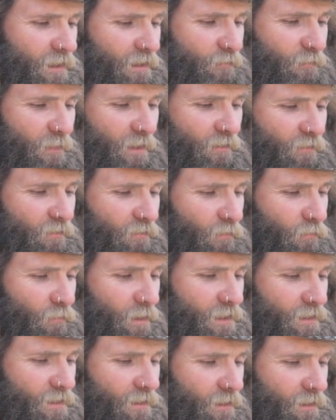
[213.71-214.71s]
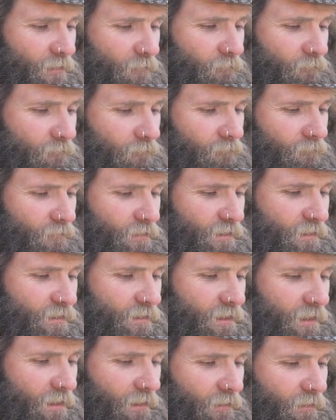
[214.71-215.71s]
It's been through the winter,
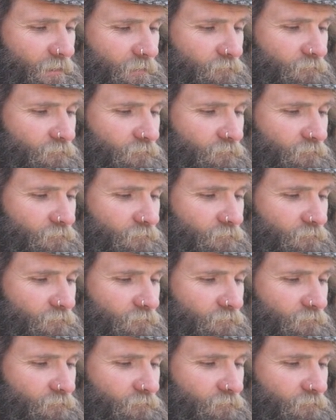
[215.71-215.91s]
still the